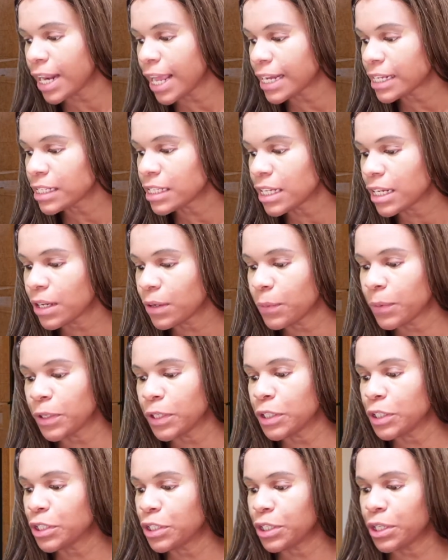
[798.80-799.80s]
next thing I want
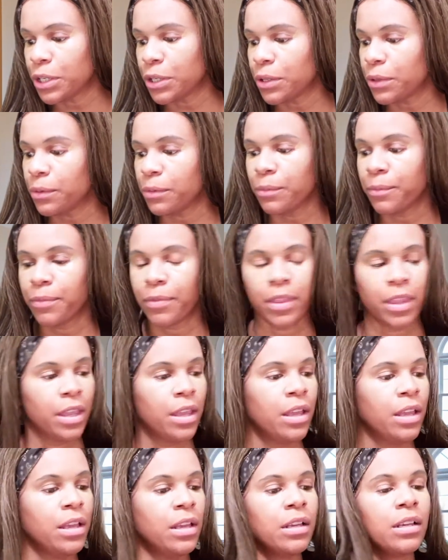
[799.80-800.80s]
to do
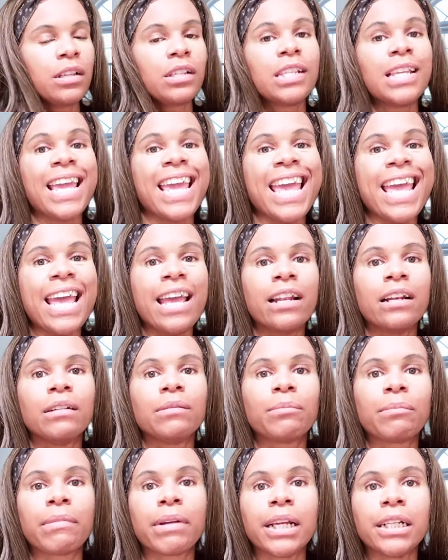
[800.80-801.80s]
is hit
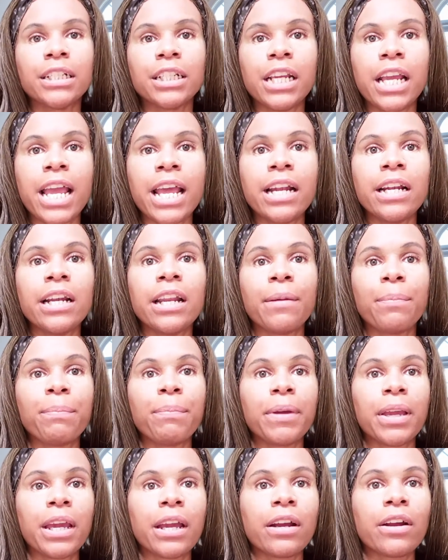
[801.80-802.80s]
my chin dip
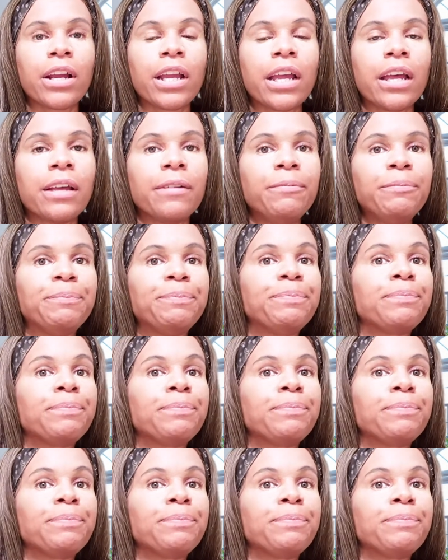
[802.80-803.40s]
area